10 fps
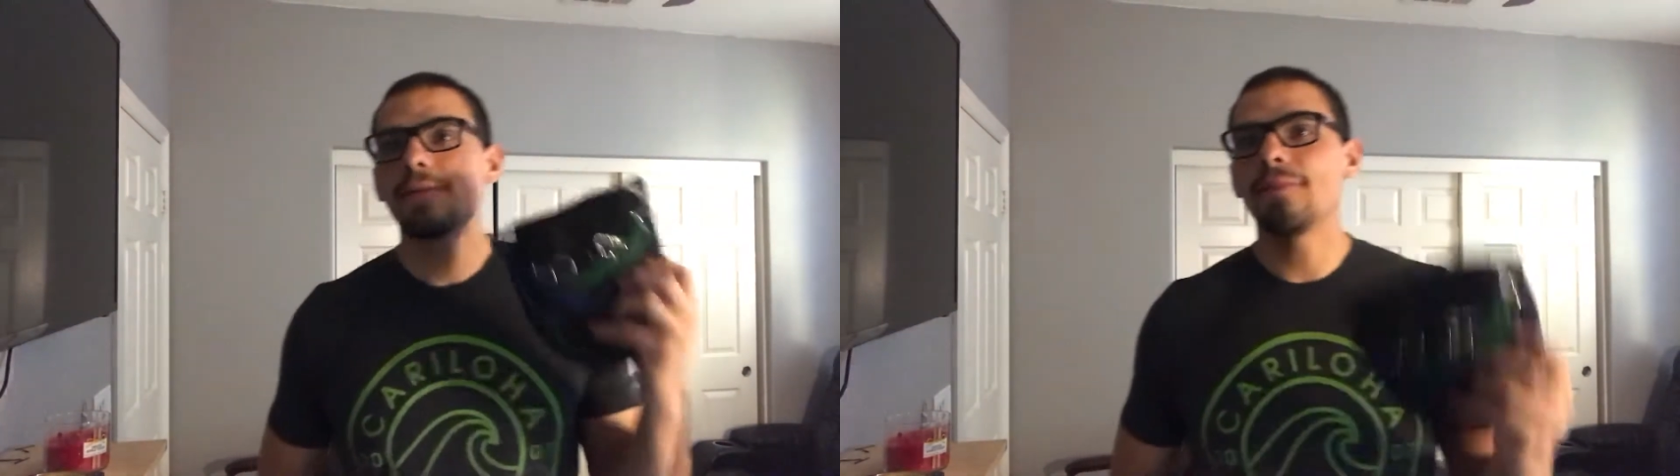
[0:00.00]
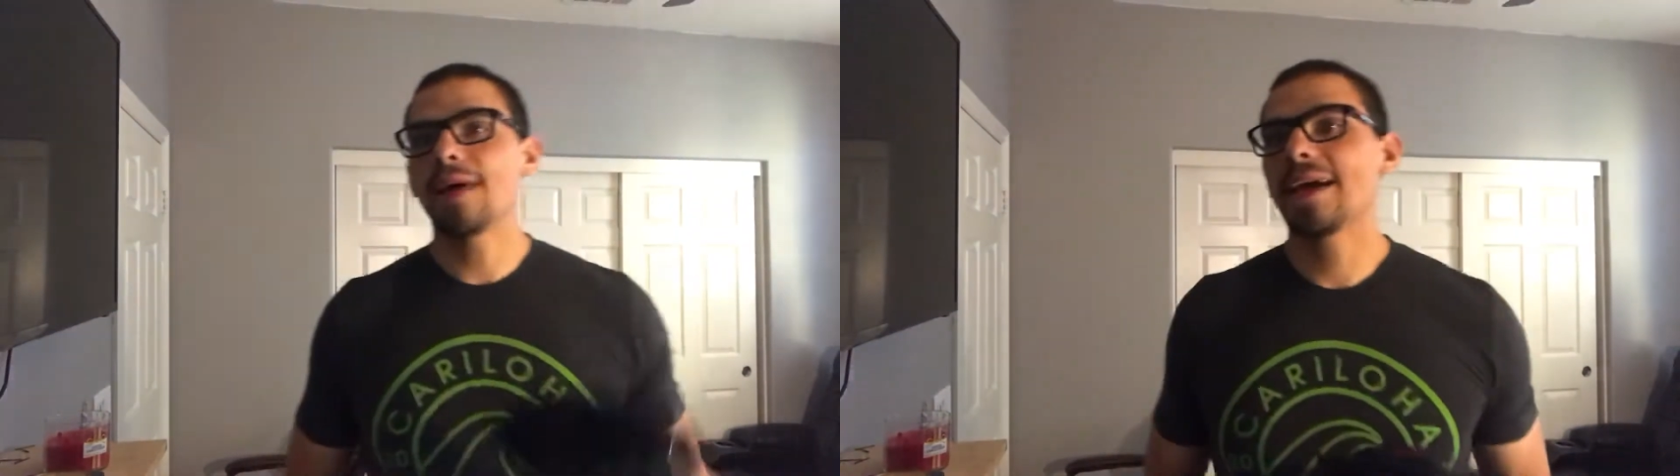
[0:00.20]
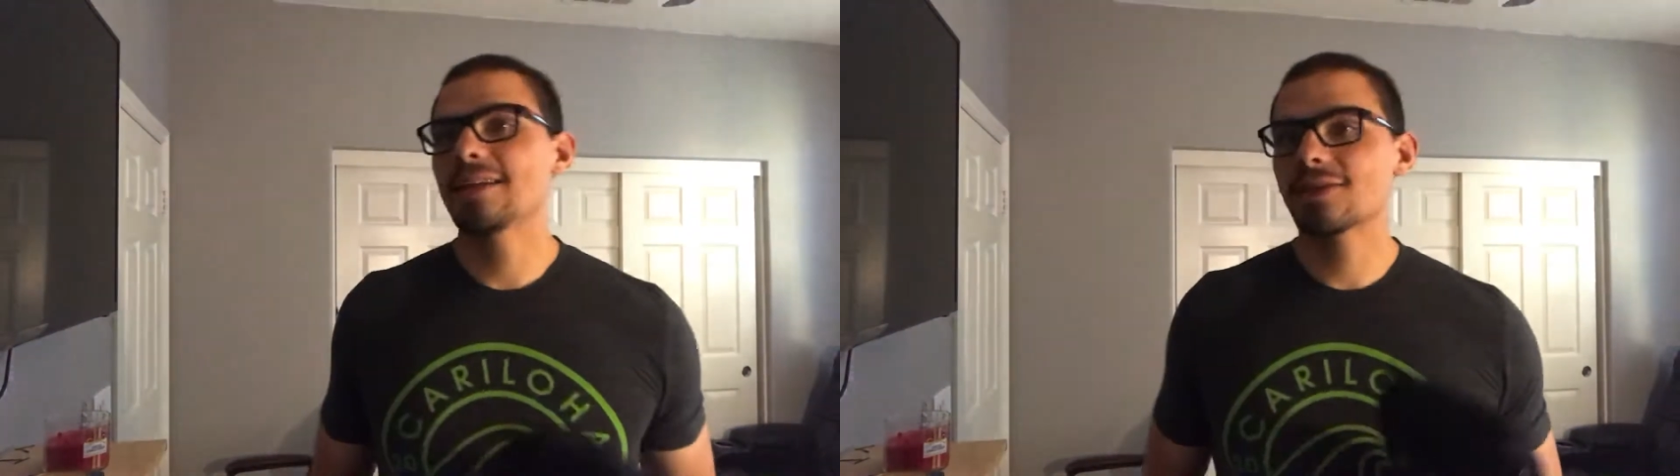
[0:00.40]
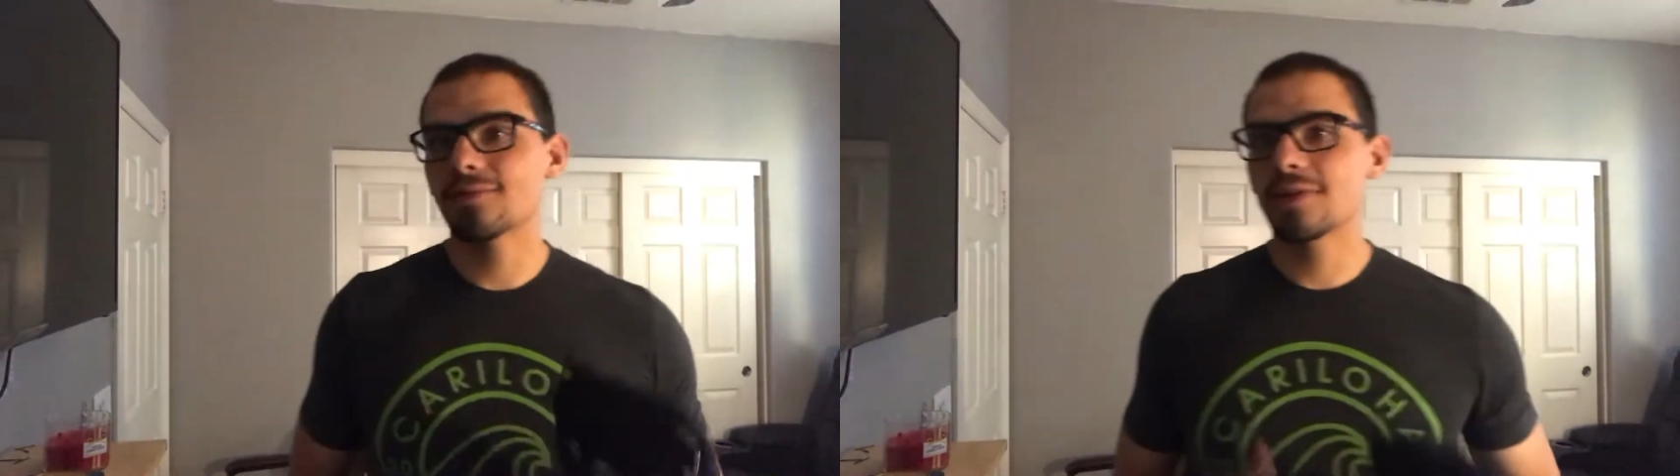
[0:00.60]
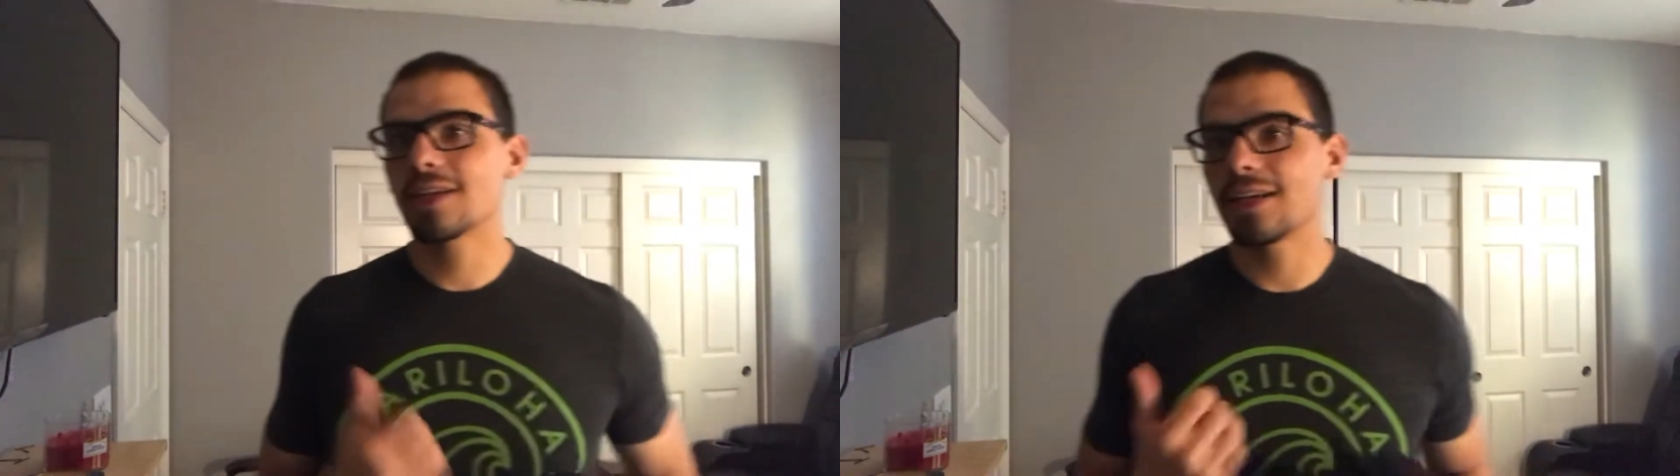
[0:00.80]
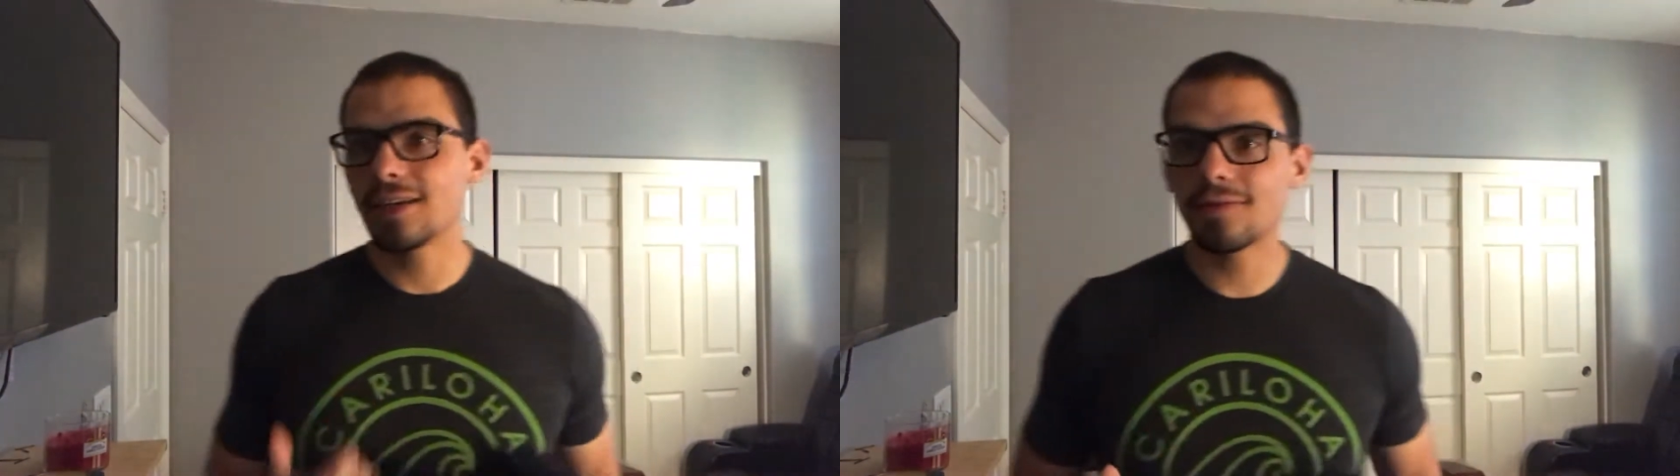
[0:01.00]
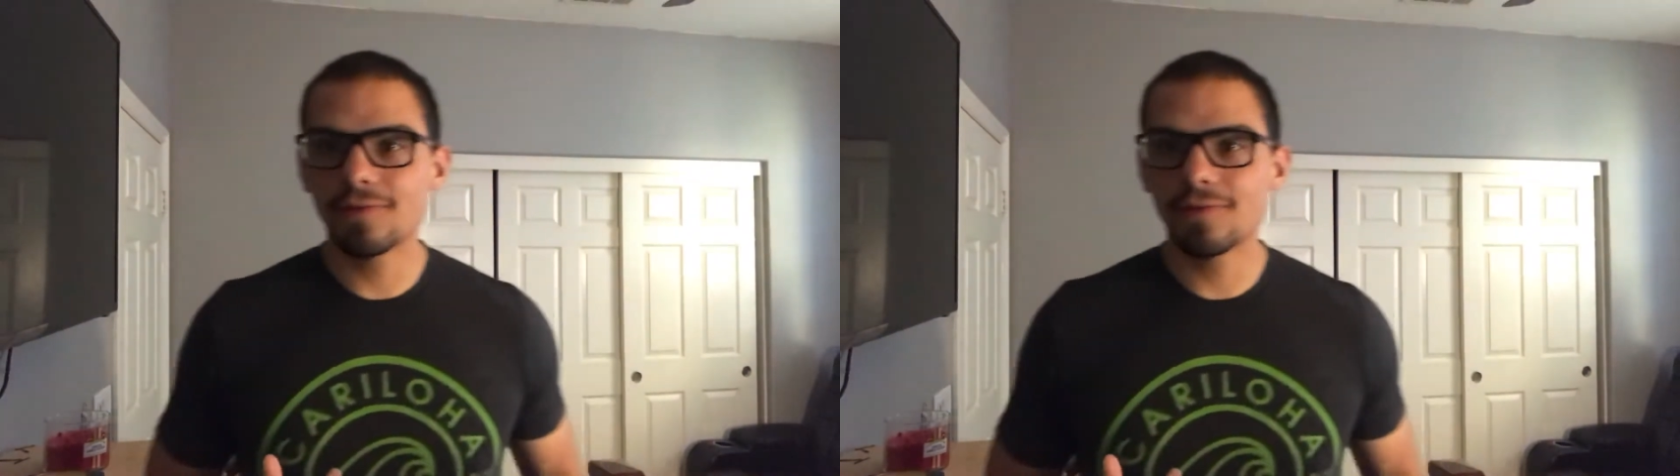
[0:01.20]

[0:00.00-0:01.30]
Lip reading: bands are really good